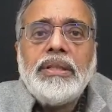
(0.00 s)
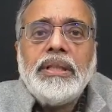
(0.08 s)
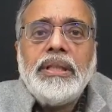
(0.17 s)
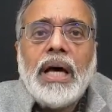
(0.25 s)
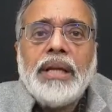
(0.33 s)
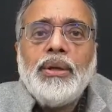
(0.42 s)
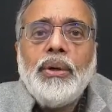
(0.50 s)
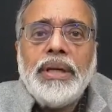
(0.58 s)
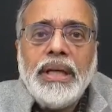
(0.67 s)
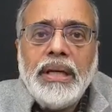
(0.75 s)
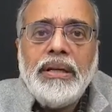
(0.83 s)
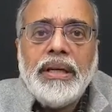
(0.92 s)
scenario
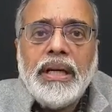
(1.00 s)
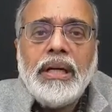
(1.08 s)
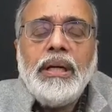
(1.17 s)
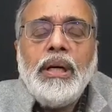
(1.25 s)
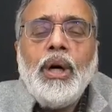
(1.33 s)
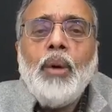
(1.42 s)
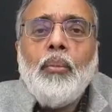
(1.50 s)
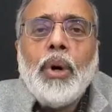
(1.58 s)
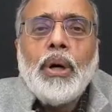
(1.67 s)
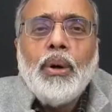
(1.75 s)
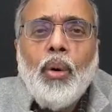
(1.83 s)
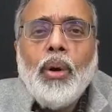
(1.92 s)
in India,
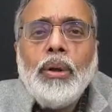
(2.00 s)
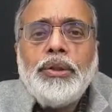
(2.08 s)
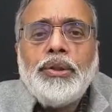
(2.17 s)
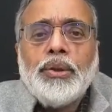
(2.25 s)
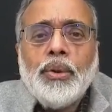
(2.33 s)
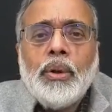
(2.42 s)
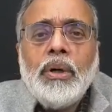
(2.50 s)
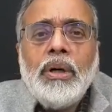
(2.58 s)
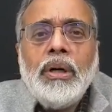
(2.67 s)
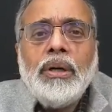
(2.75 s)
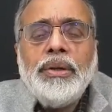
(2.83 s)
but also